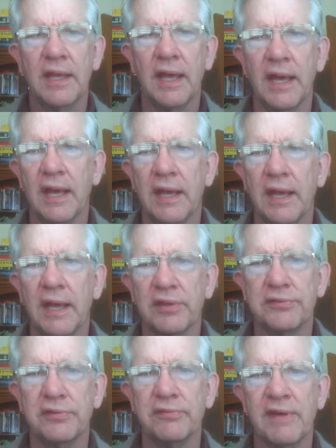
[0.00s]
I
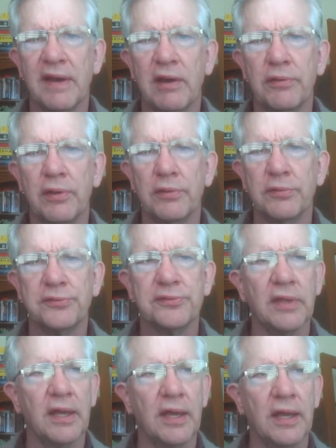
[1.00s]
trust you found those
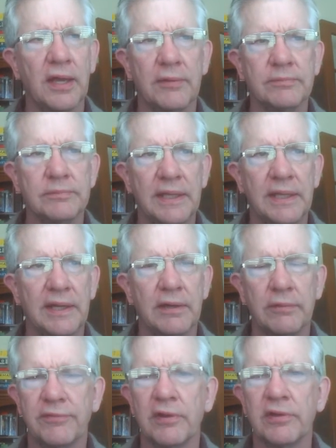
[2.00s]
and
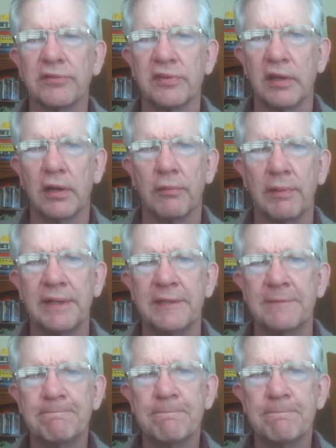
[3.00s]
are functioning already.